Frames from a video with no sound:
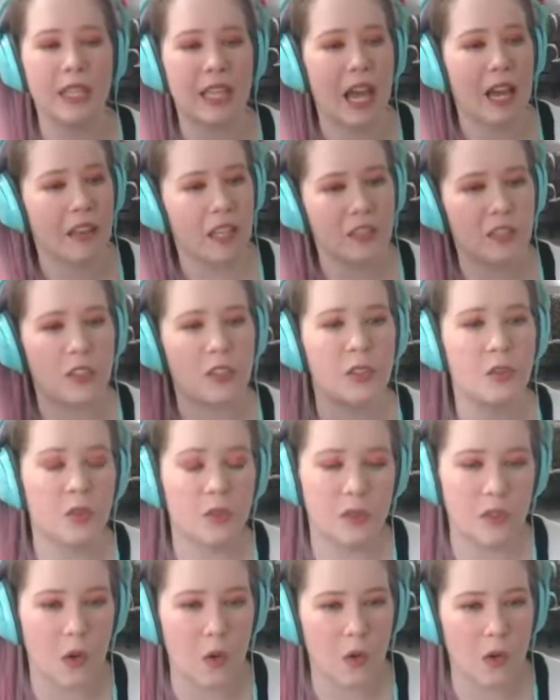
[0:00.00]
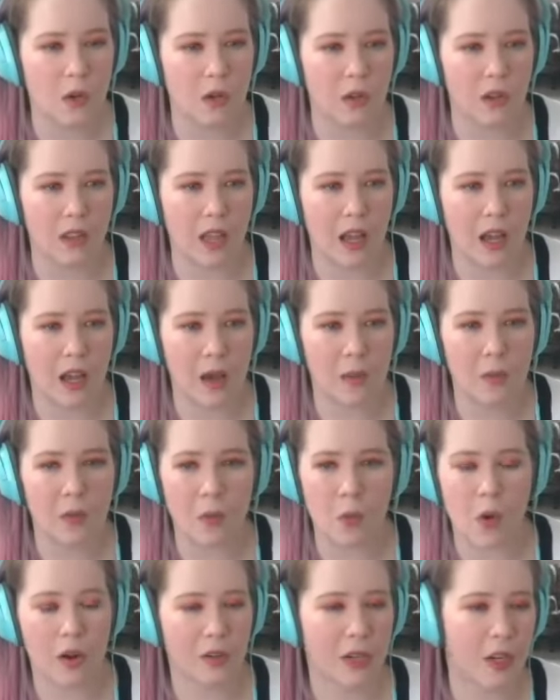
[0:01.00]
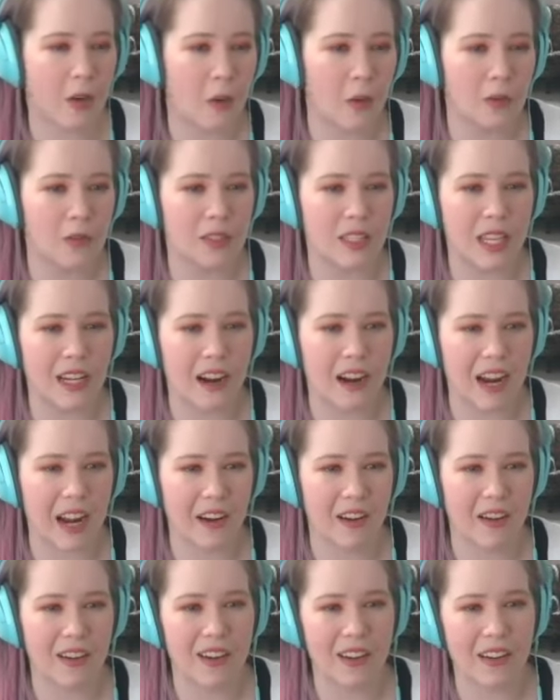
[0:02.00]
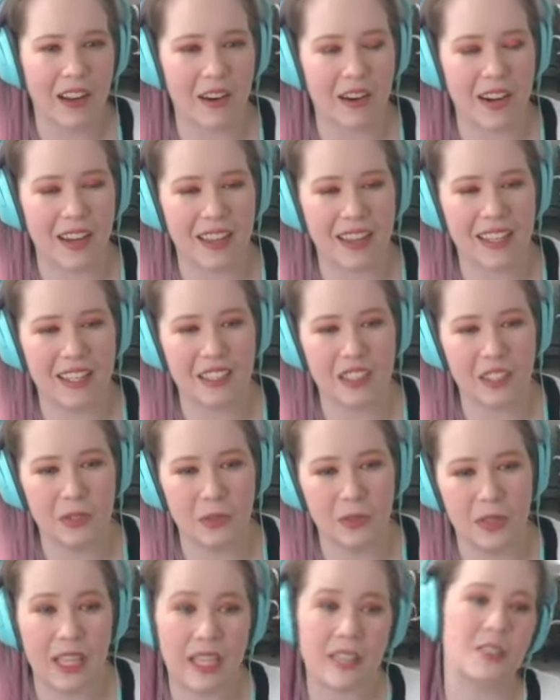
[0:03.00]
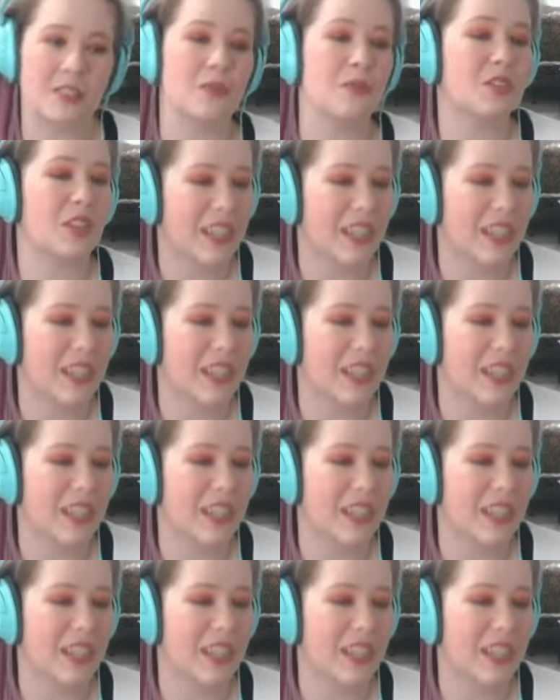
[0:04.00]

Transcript: But yeah, that's two local watering holes in our area that do Geeks Who